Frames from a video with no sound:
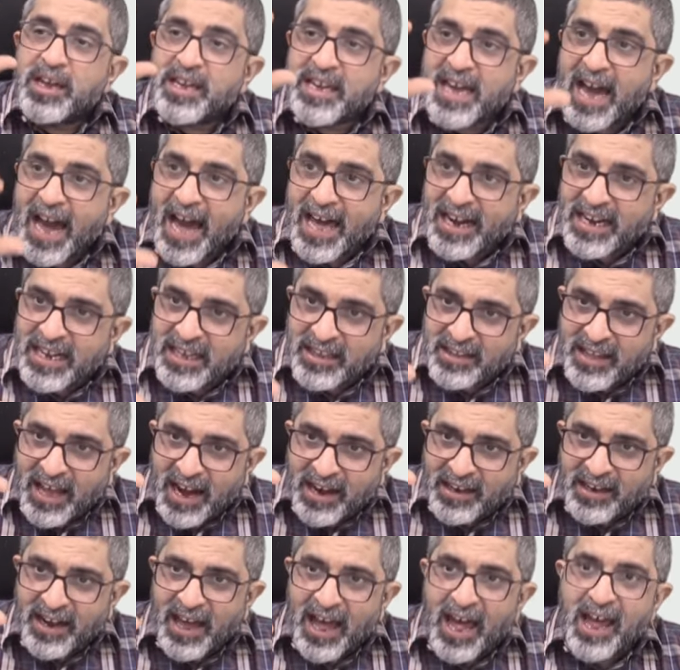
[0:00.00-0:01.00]
carry
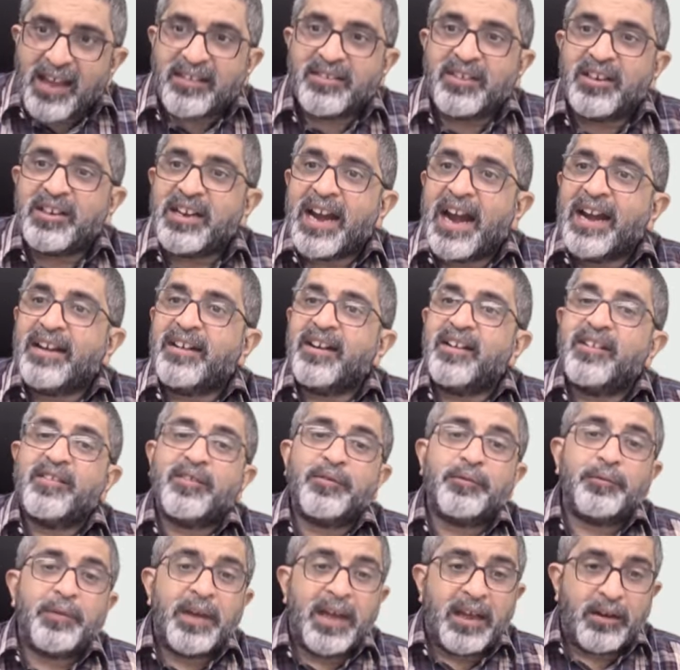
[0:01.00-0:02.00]
that asset at
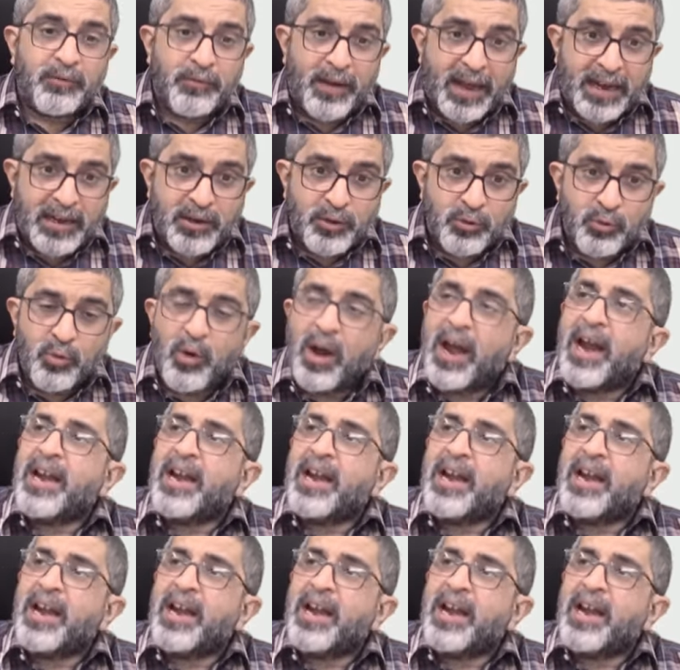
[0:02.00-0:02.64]
its fair value